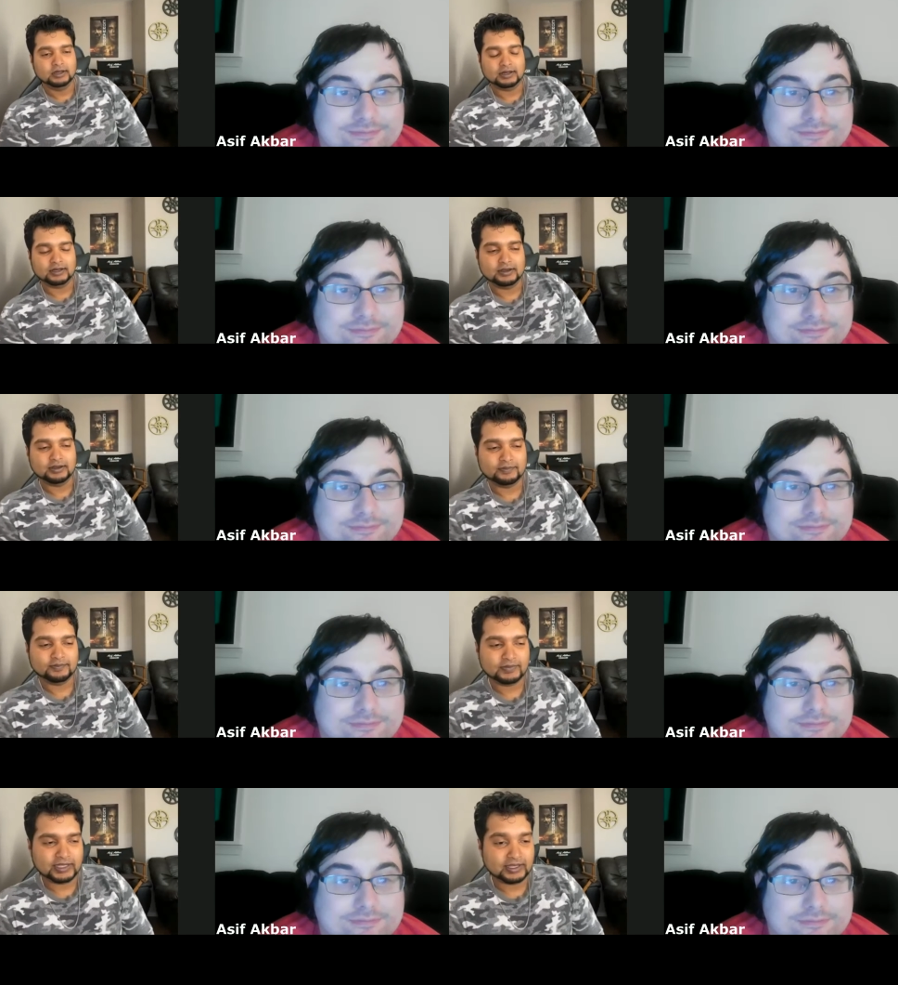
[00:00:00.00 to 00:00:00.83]

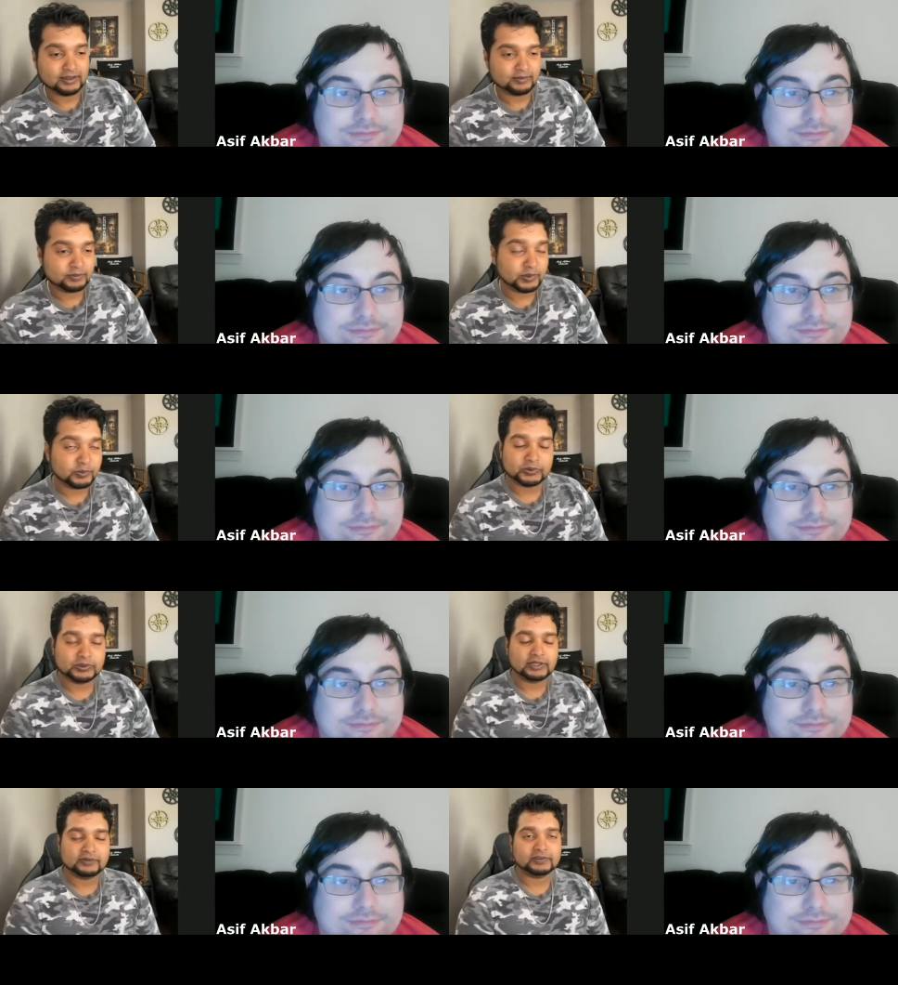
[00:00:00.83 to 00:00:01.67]
Speaker 1: and people were
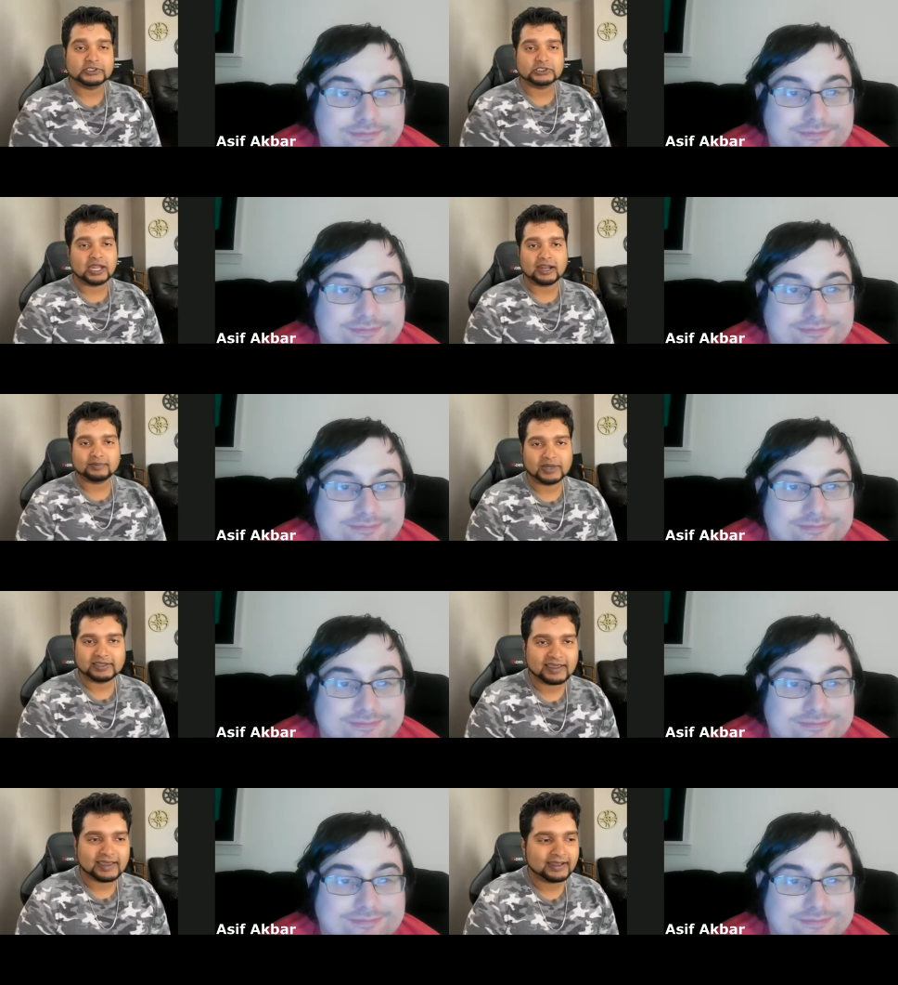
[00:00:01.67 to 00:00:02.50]
definitely shocked by
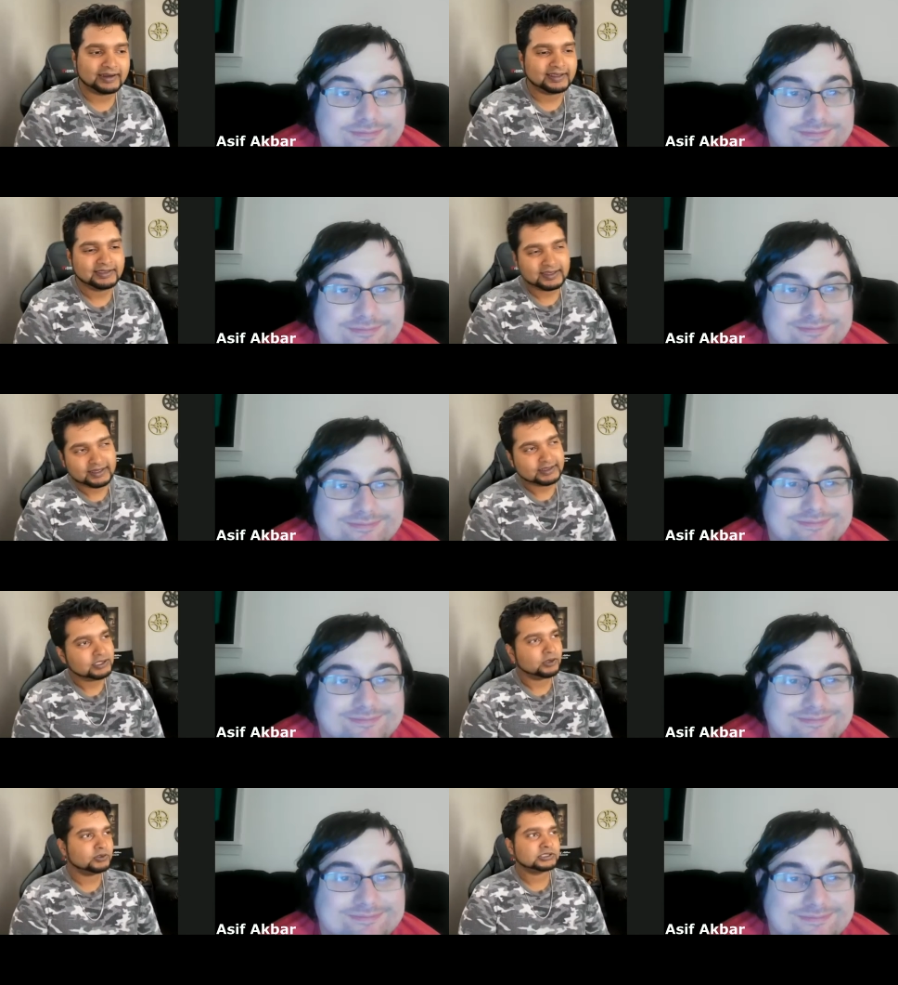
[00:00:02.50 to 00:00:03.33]
that. And then, you
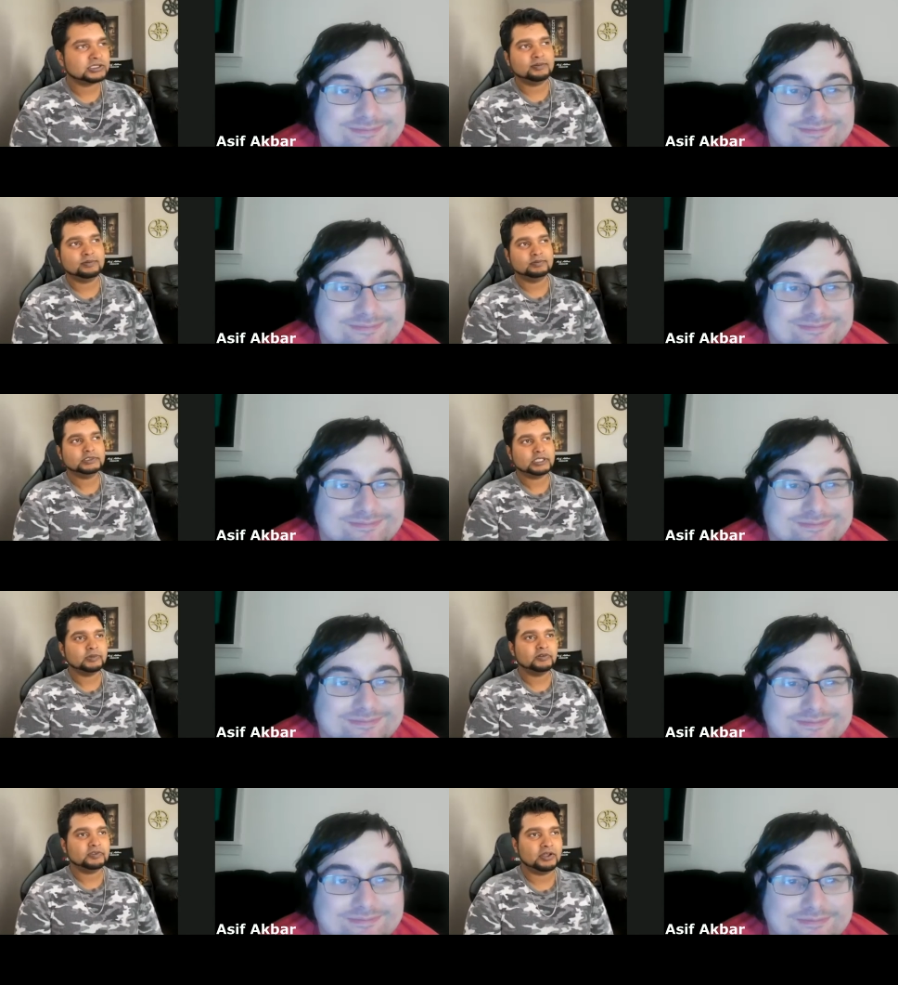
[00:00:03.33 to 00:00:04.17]
know, some
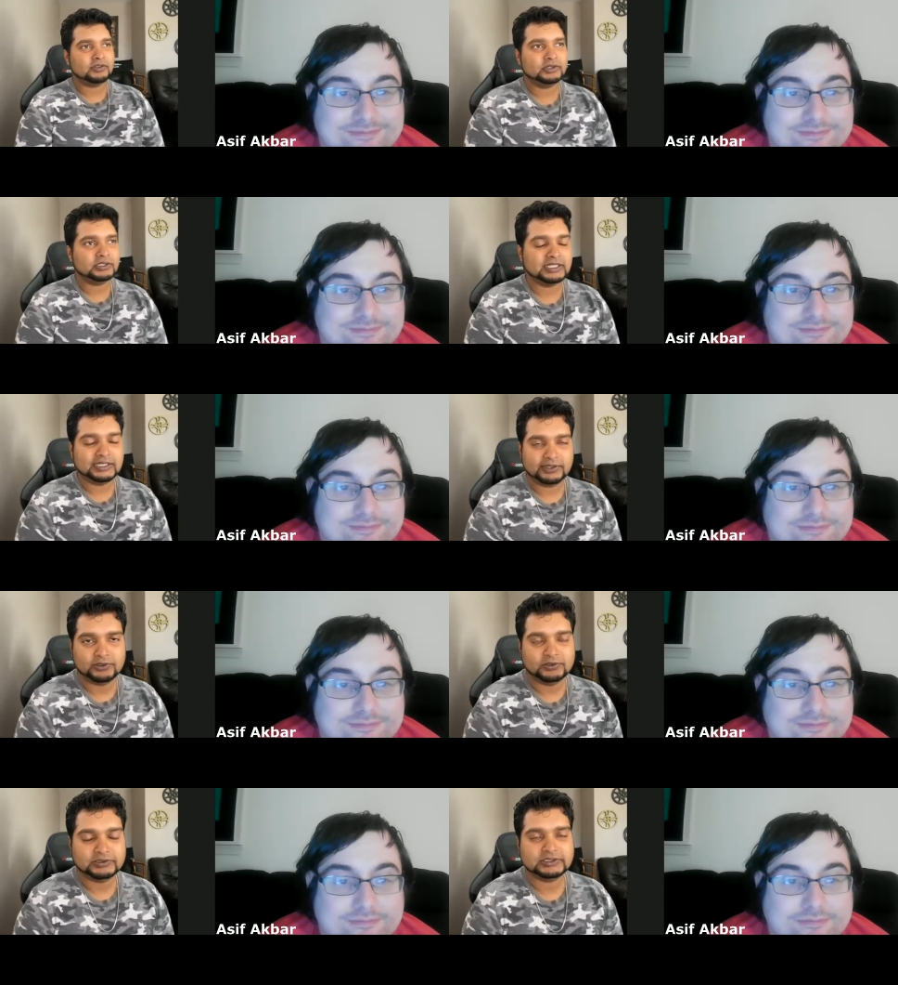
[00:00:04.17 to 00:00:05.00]
of the other
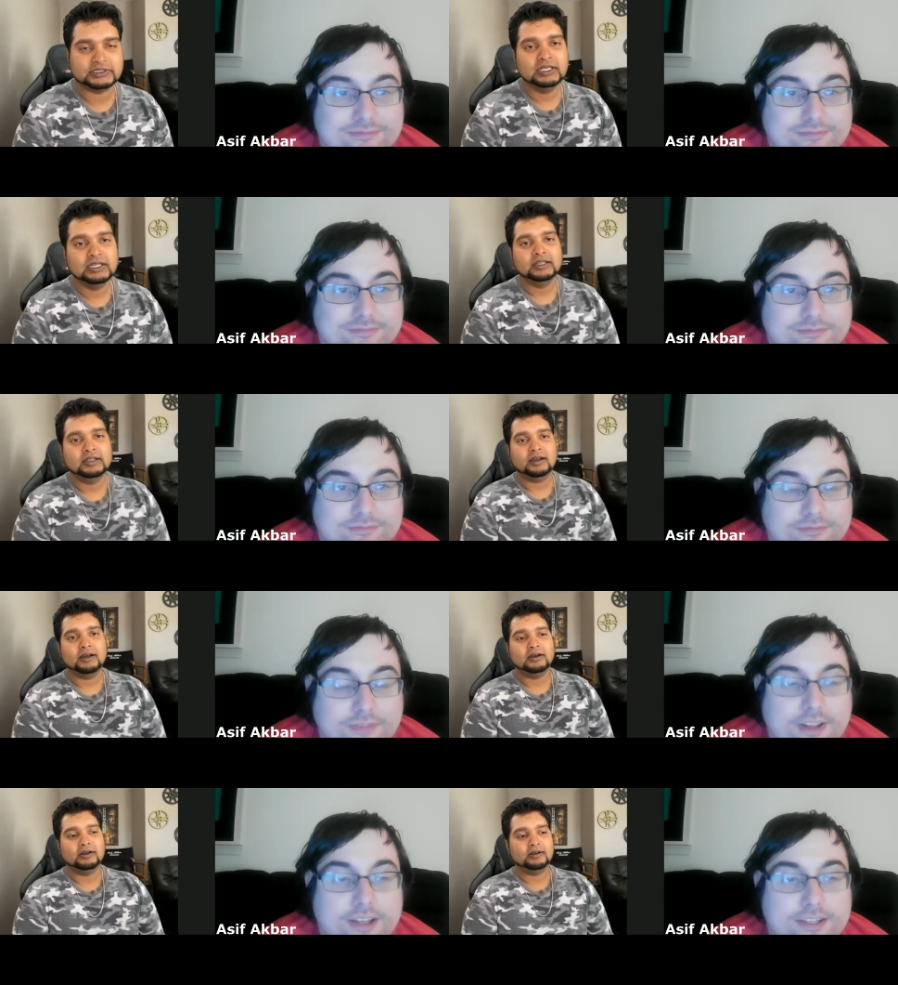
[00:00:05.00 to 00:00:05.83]
kills
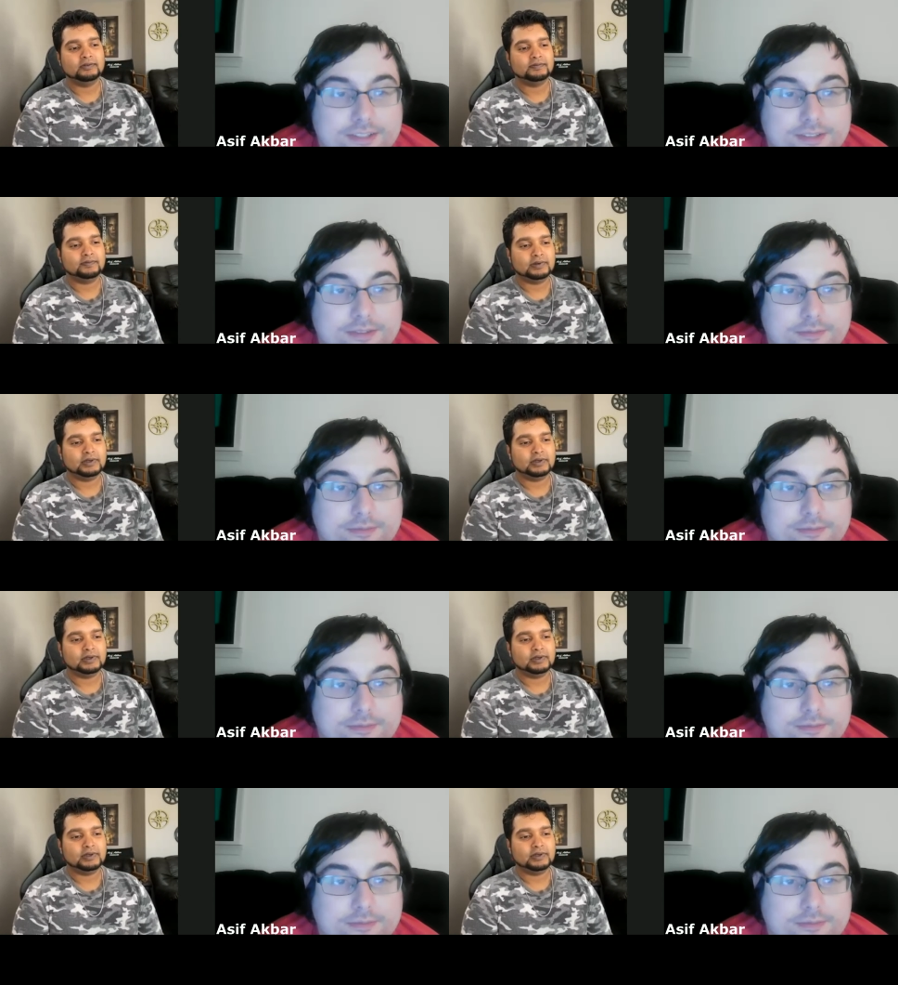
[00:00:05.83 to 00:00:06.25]
of